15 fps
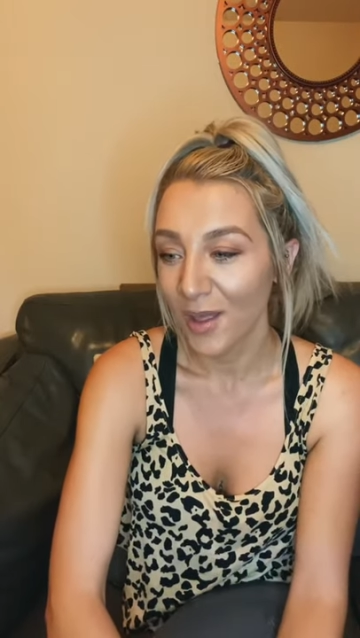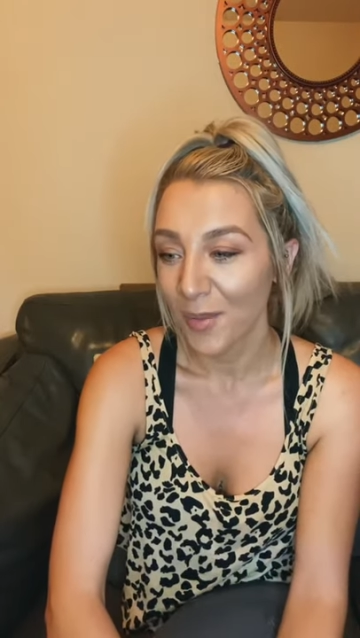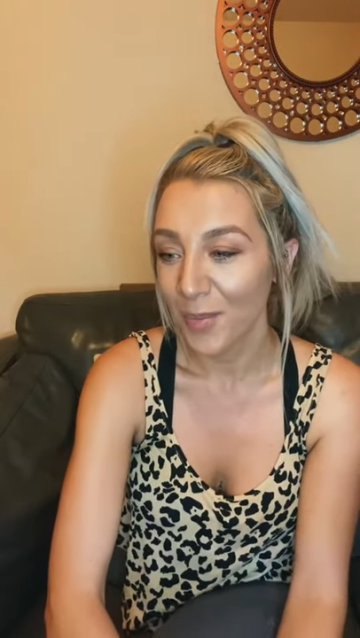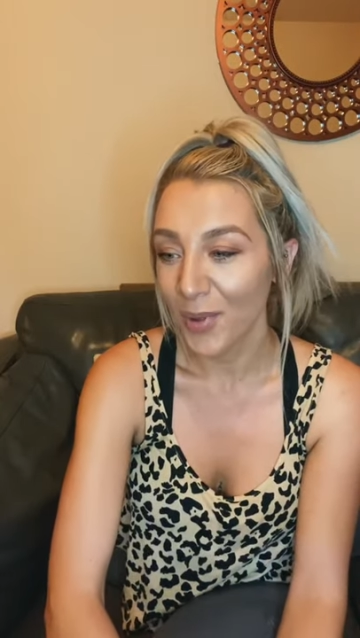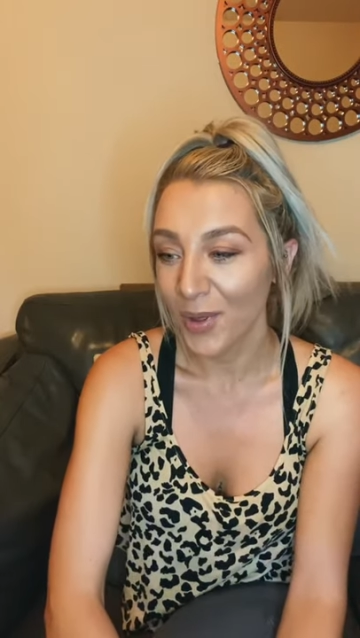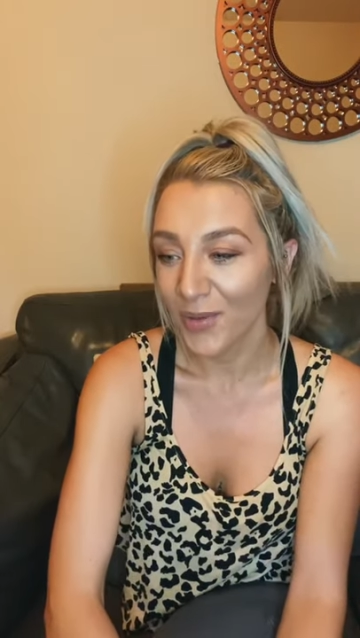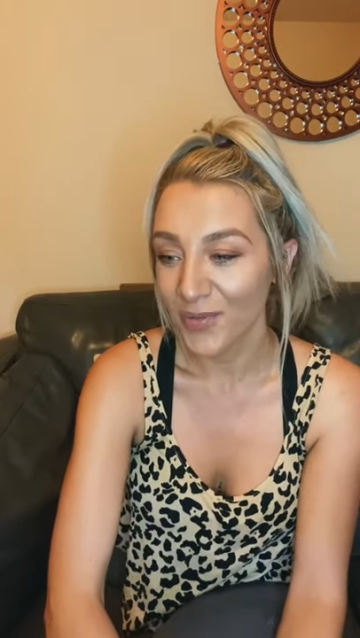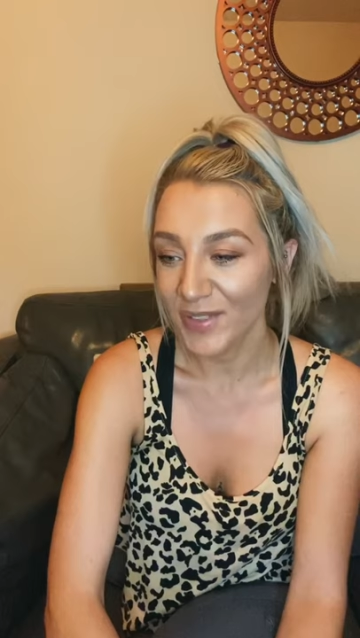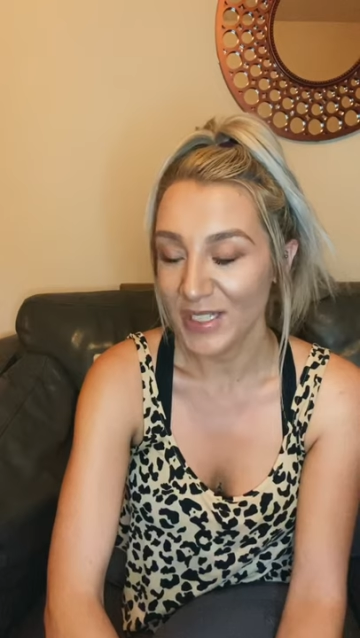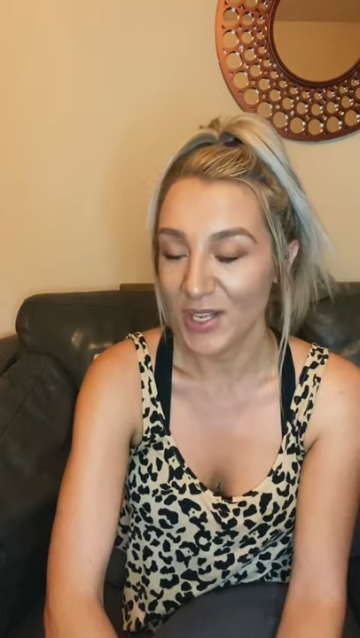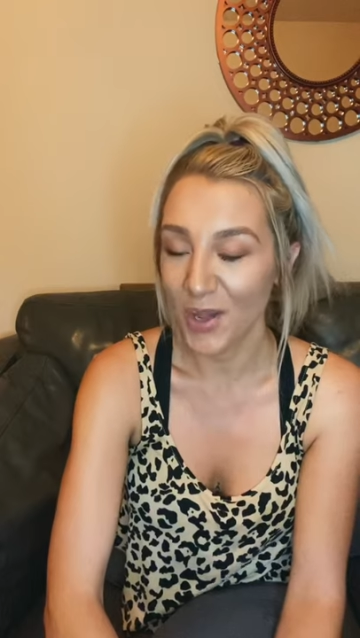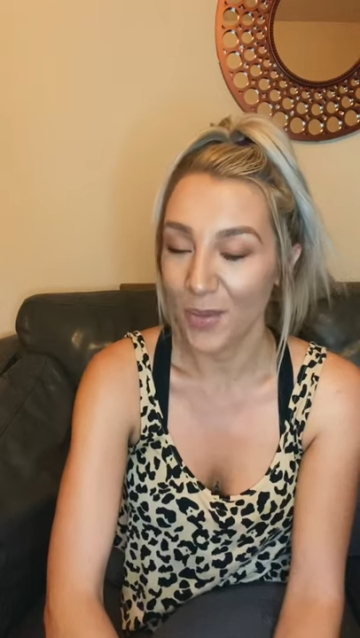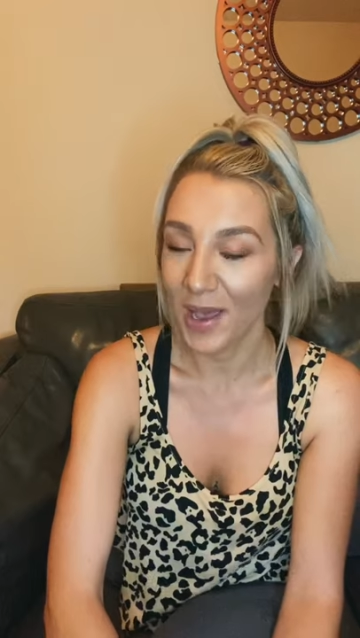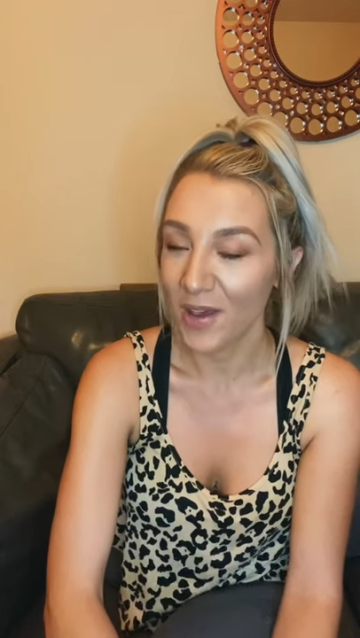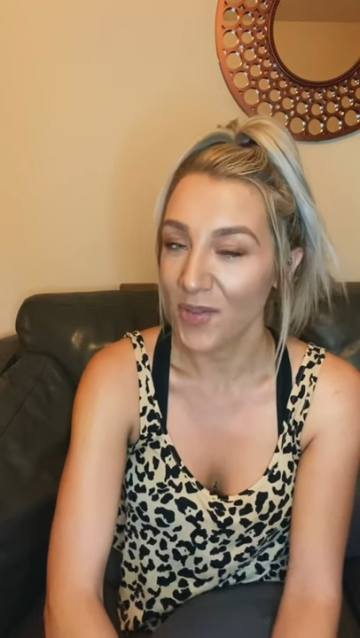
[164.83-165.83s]
put a
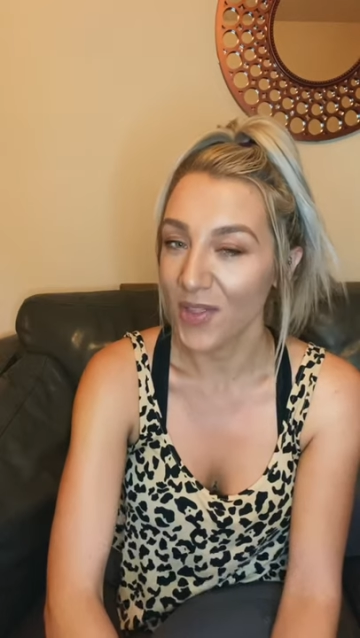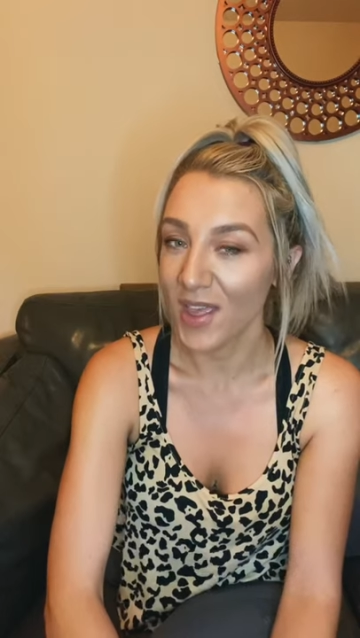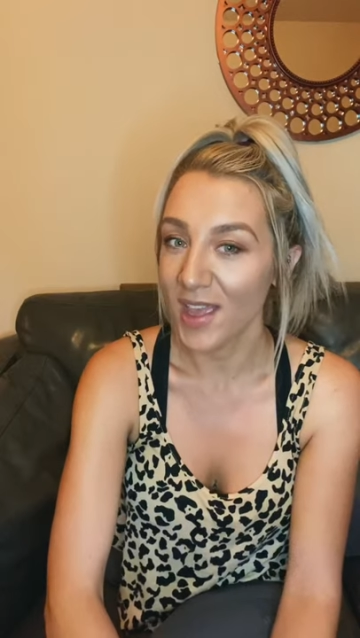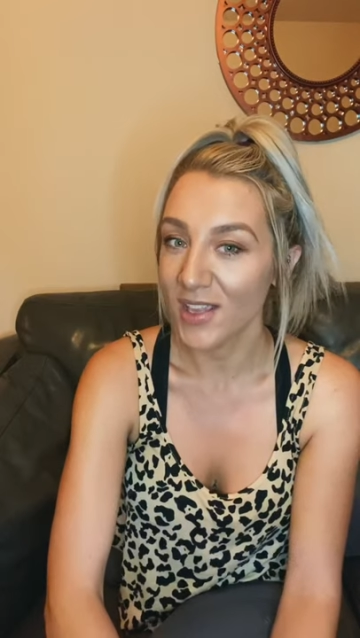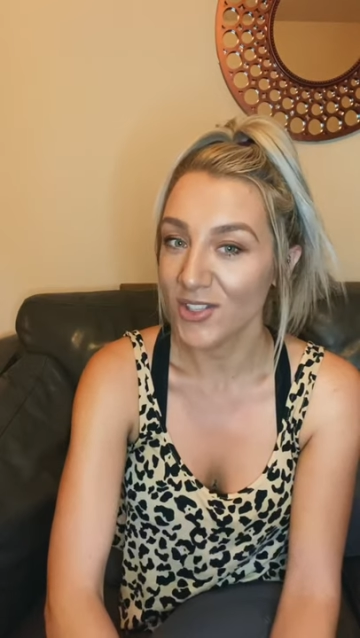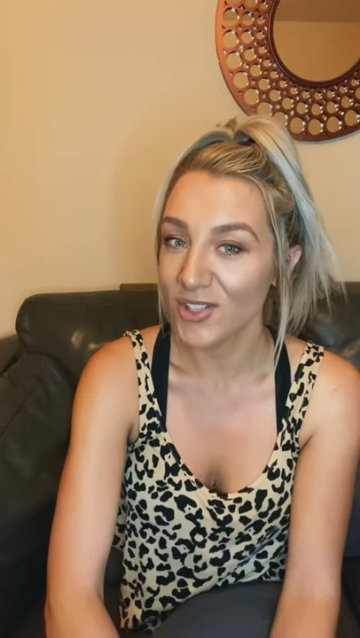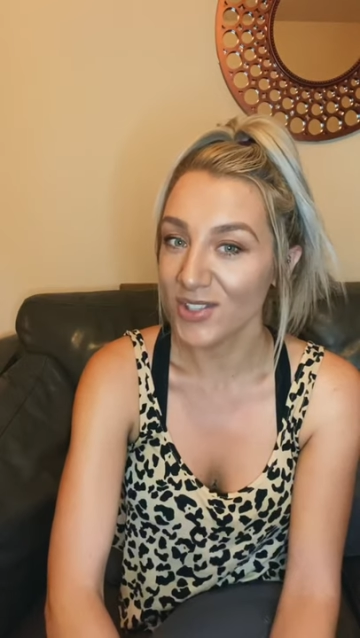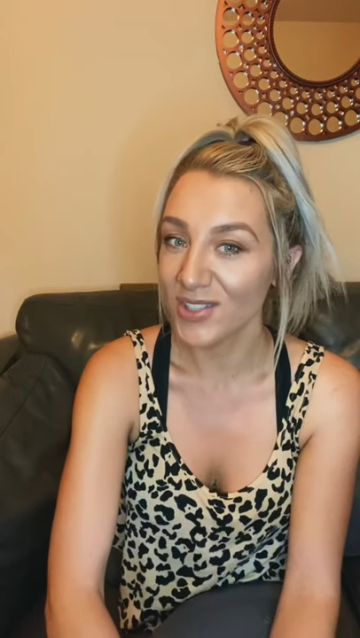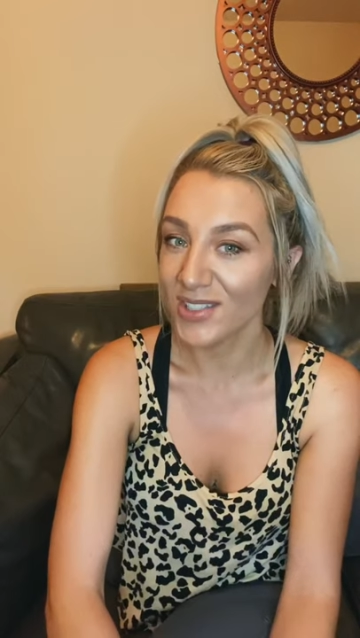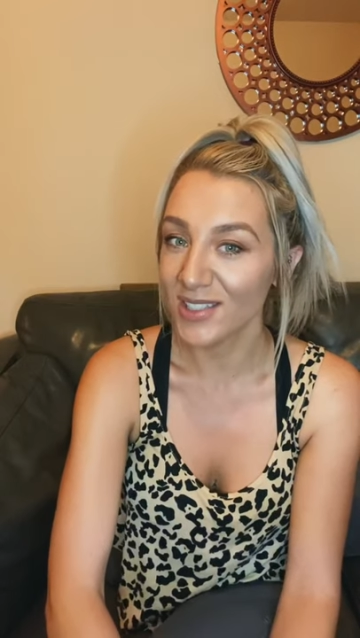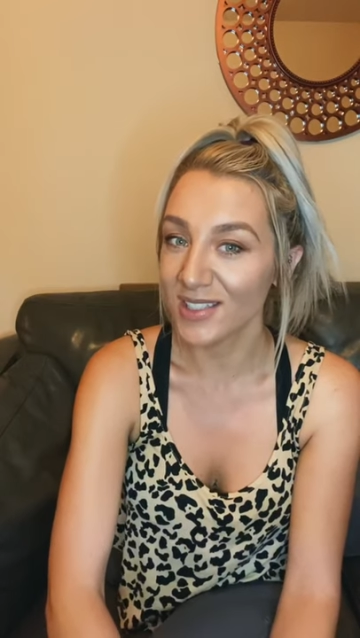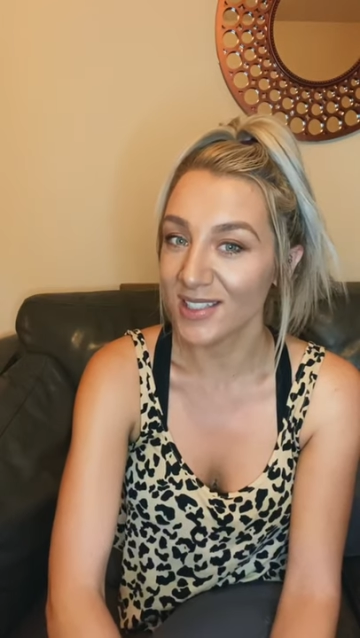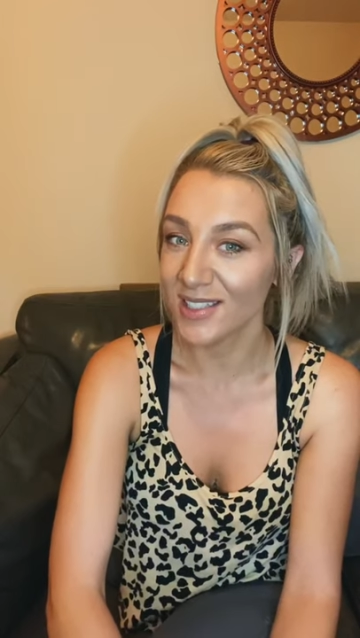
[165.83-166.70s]
video out there just